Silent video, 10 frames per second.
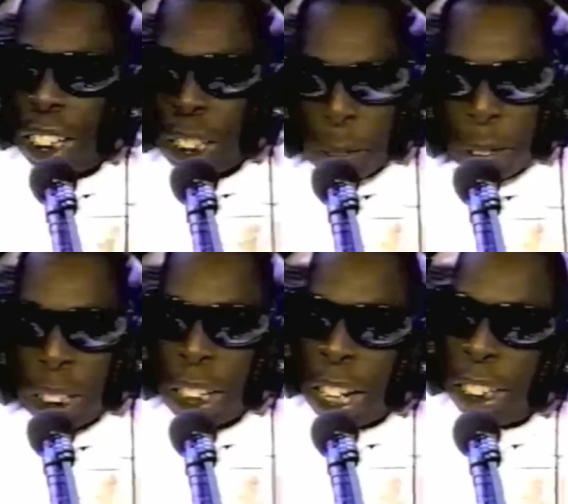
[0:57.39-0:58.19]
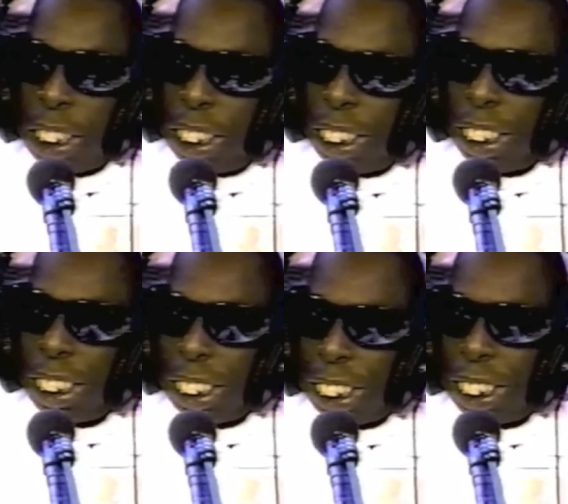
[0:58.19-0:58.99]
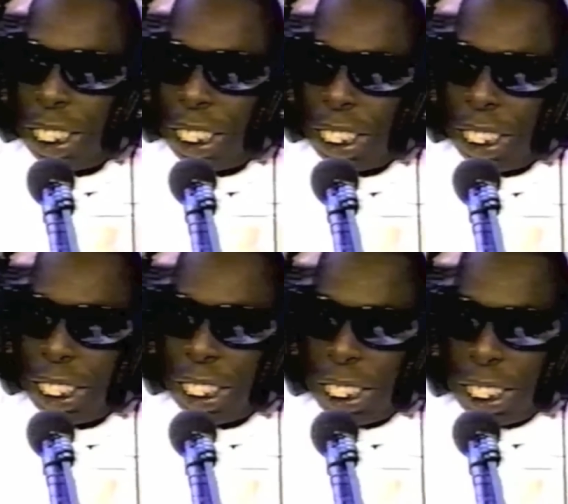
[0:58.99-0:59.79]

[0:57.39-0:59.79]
got a big head. Yeah, you got a small head.